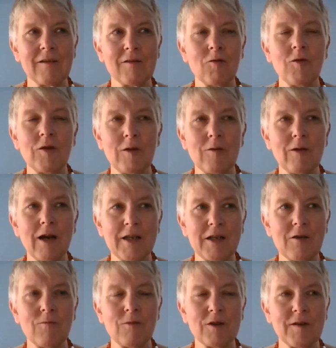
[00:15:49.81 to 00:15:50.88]
Although I
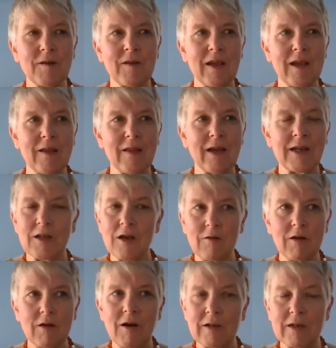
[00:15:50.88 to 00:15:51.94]
don't want to say that
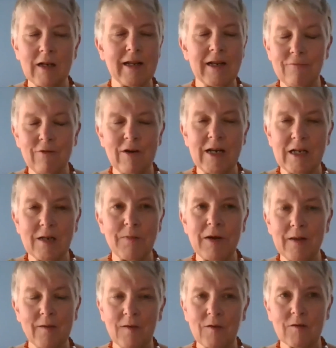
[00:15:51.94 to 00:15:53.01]
wholeheartedly, it really
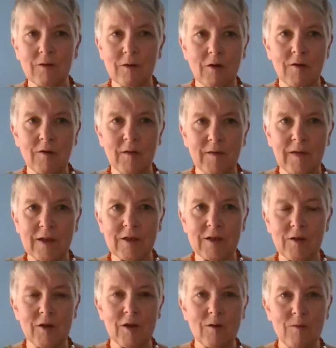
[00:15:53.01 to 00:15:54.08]
depends on the sector
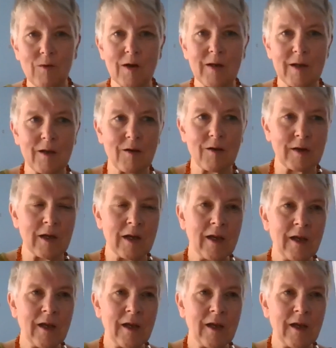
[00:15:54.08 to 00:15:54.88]
that you're working on.